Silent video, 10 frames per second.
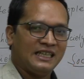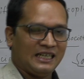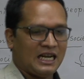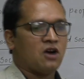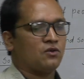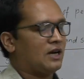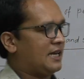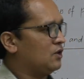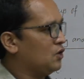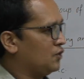Now
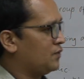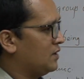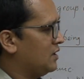I hope